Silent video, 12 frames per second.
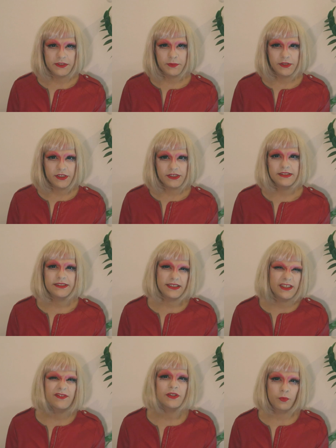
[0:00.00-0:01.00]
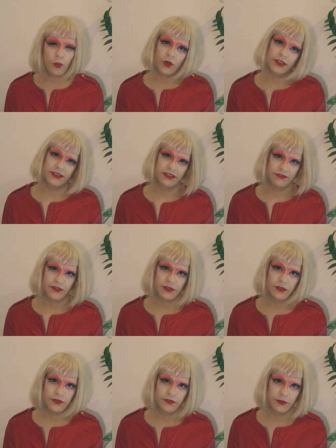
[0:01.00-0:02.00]
experience even more
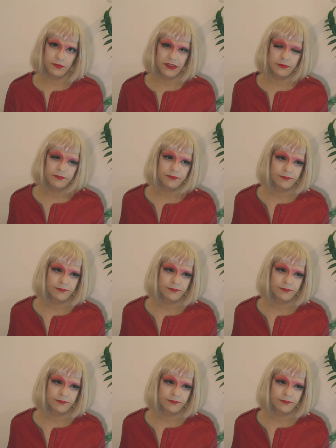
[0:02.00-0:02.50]
difficult for me.